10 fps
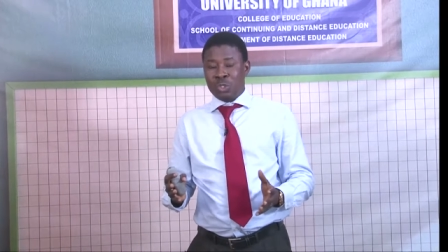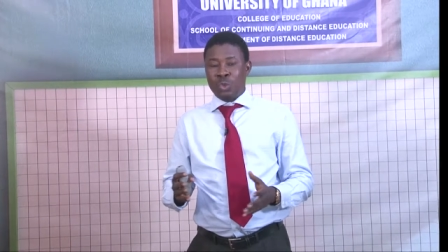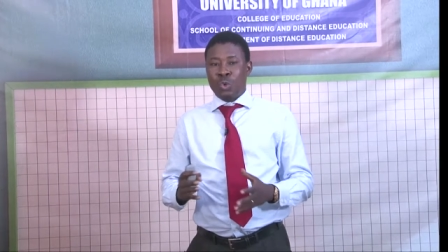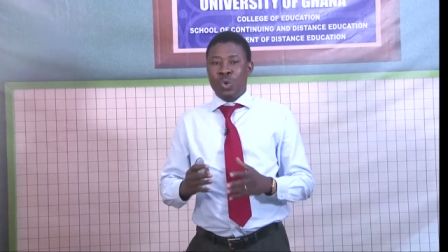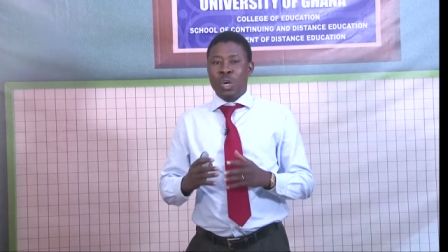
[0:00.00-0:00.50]

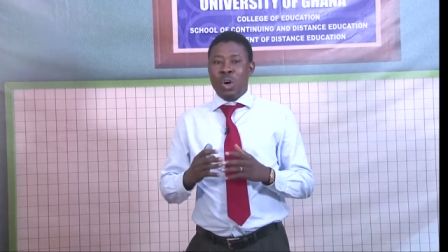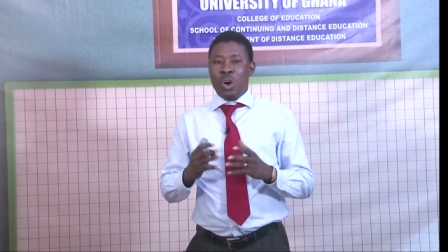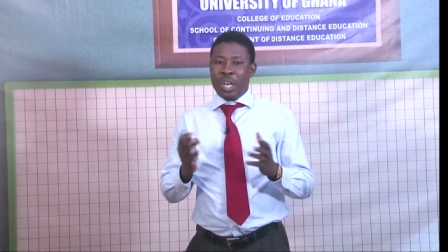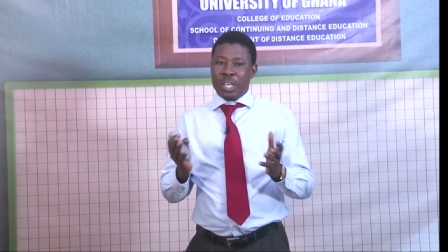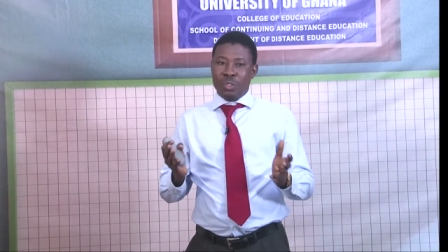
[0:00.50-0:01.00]
So
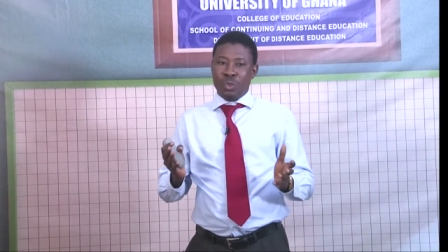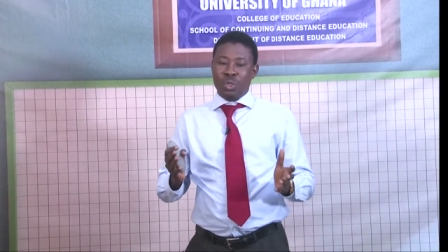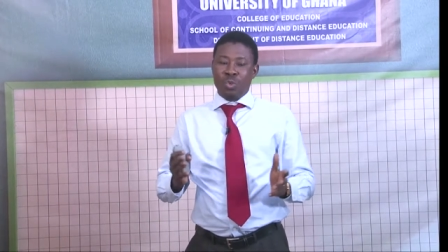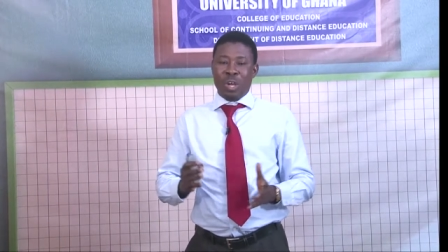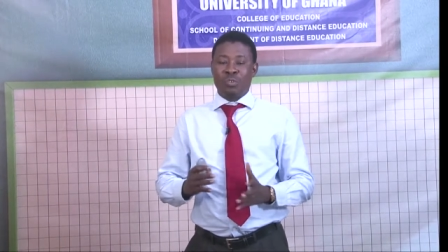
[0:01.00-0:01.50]
all
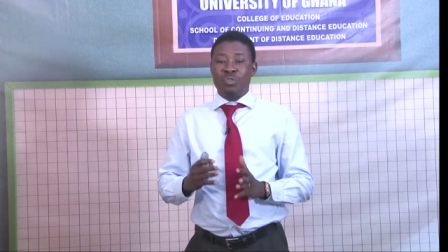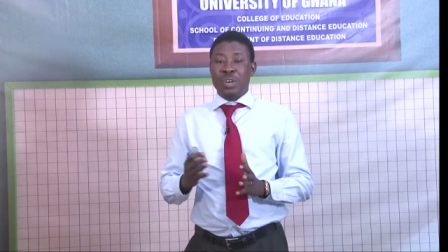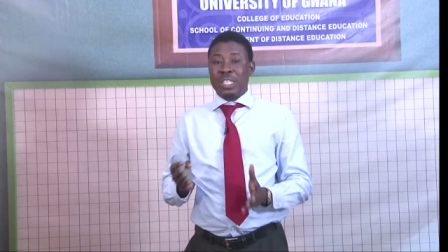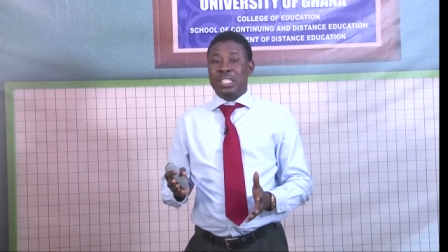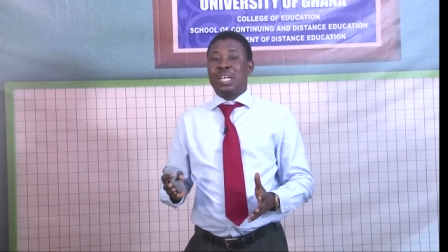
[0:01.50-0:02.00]
NGOs will have to
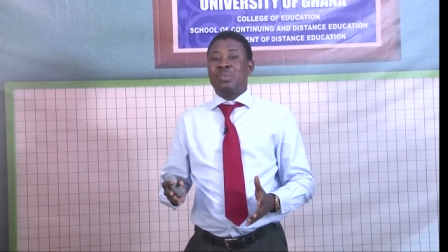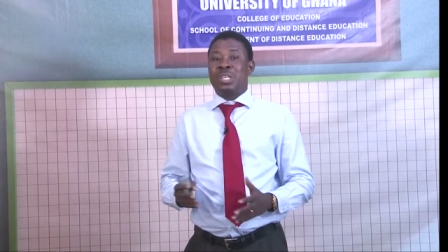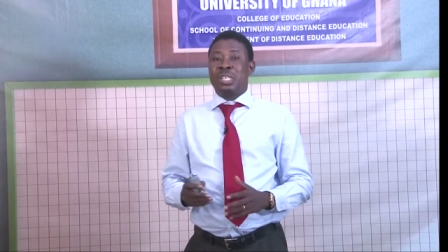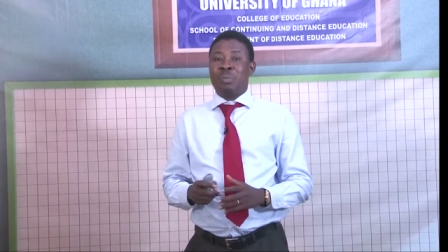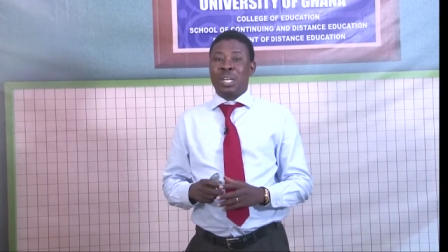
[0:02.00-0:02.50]
register with
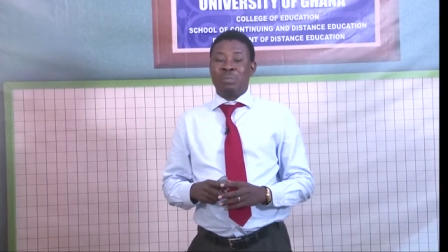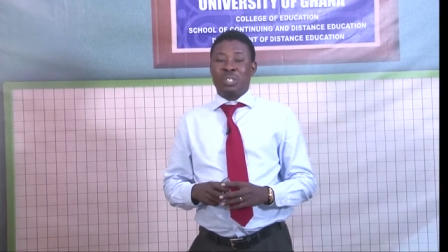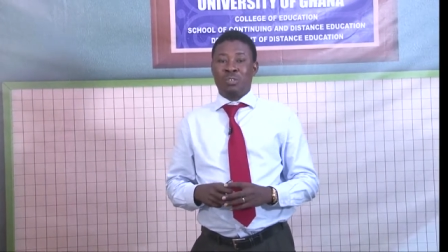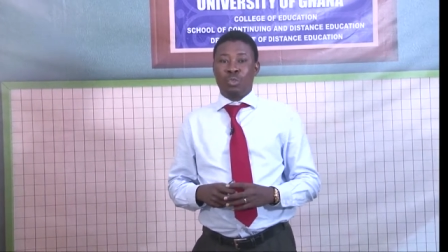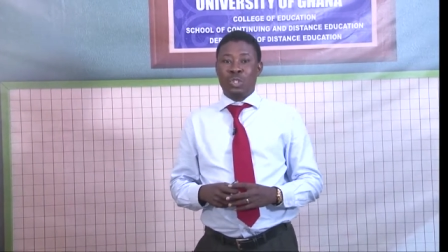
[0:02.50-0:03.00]
the
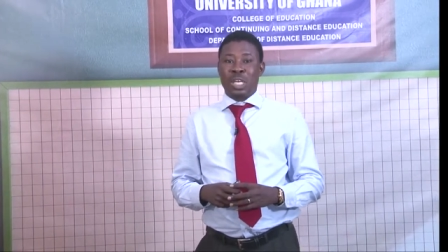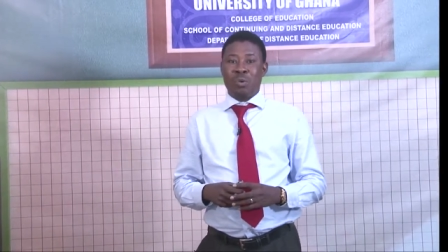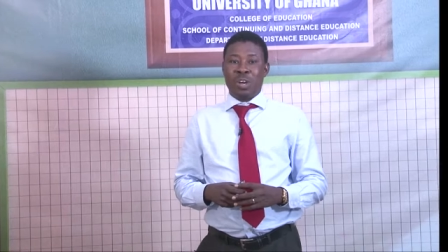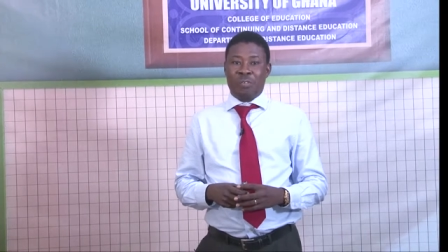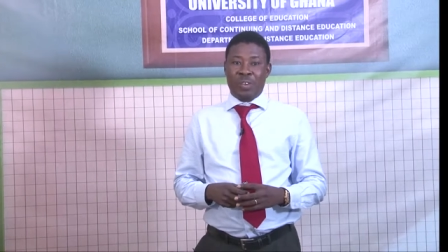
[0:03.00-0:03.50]
Department of Social
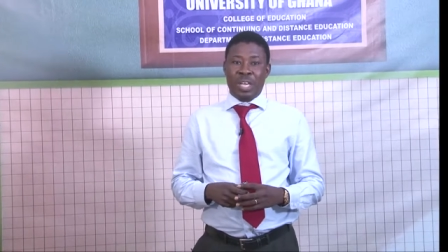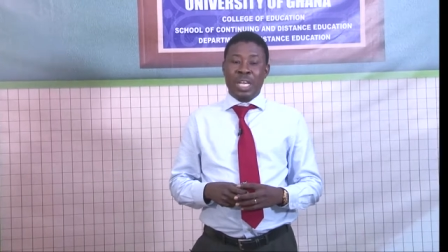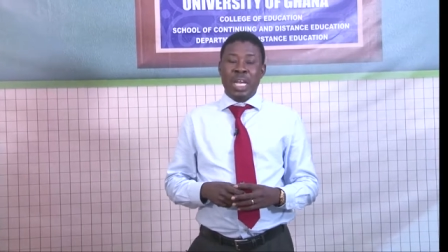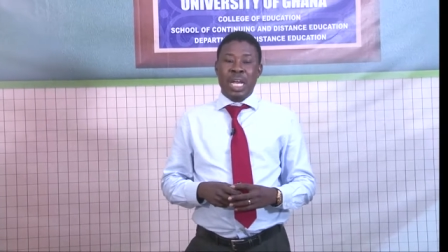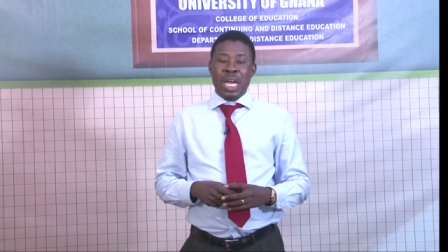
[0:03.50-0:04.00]
Welfare
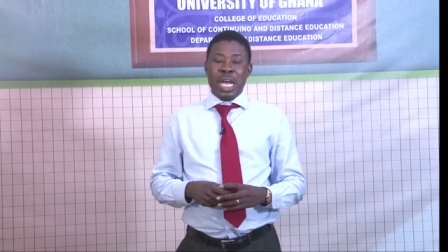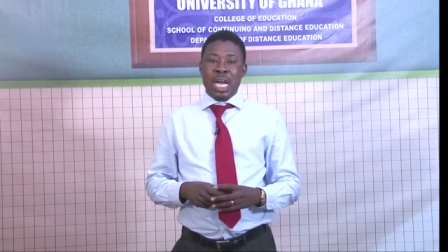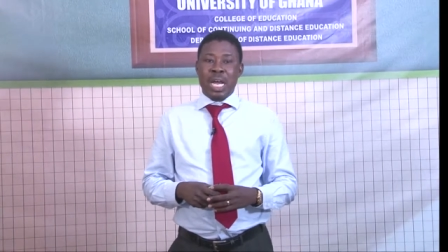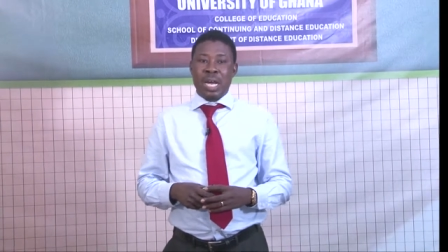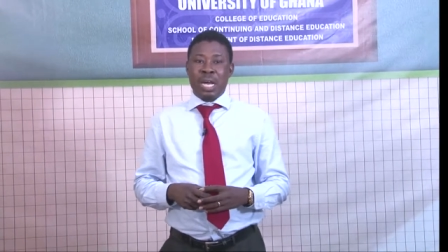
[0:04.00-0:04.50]

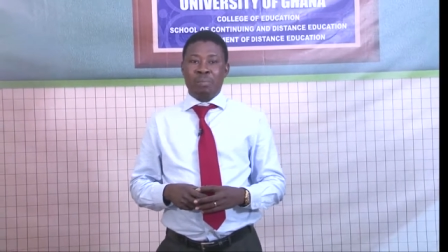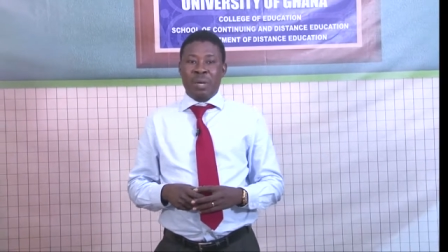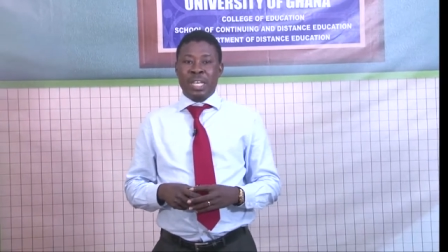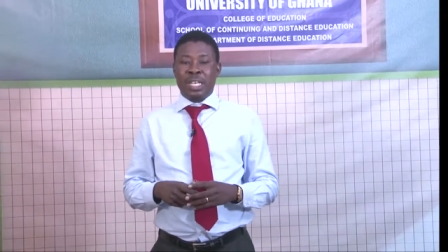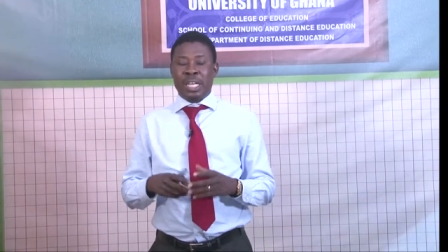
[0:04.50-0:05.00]
um,
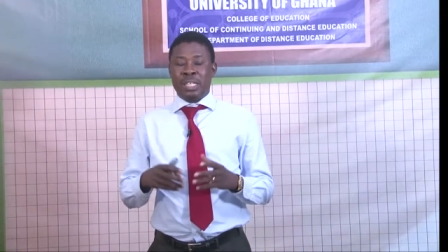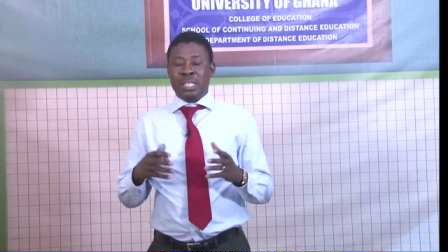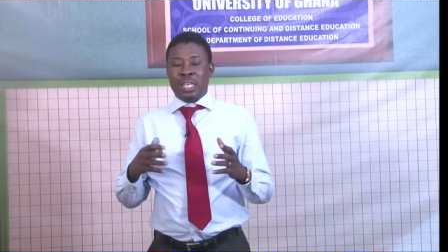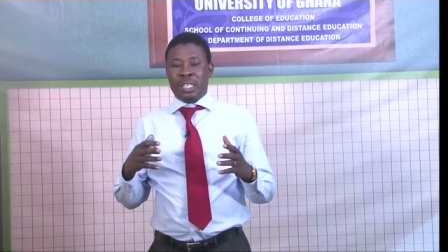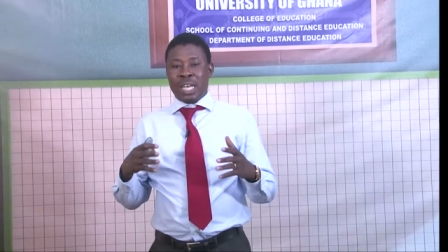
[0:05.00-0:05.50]
and, and,
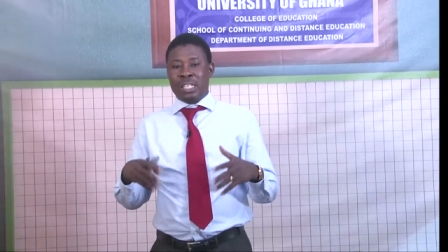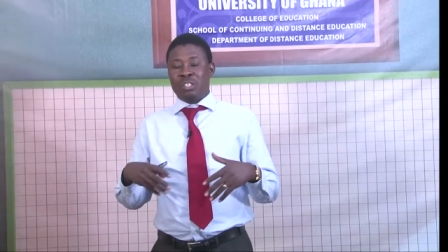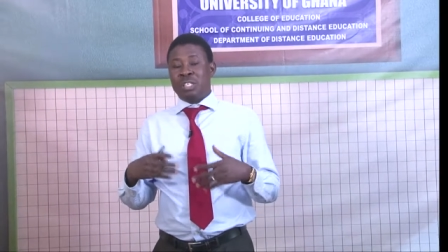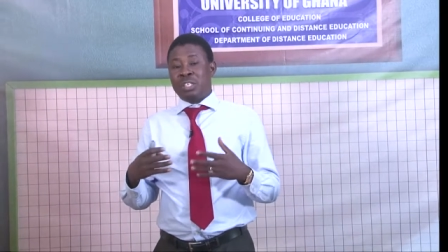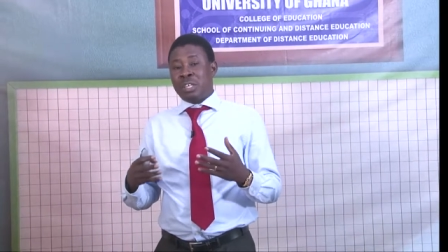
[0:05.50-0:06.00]
and that
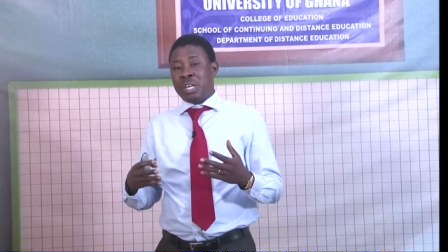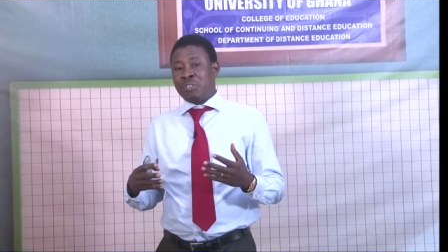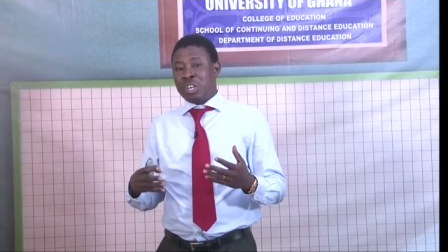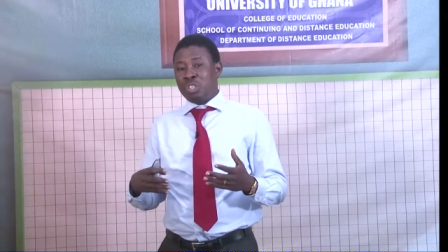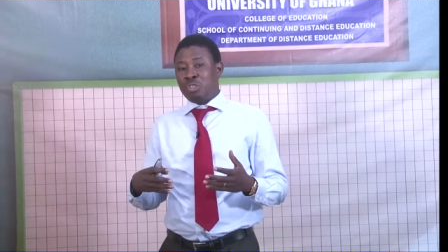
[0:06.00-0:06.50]
re uh,
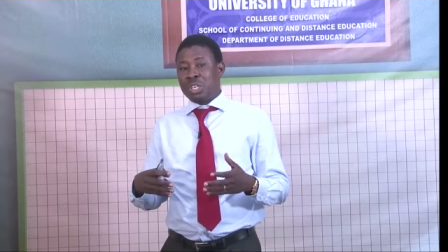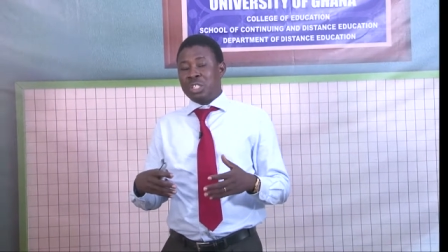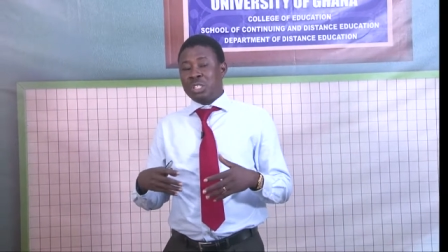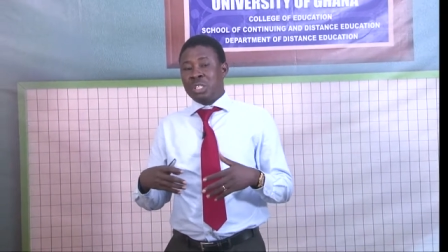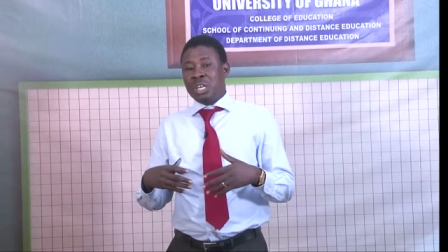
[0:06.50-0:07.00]
registration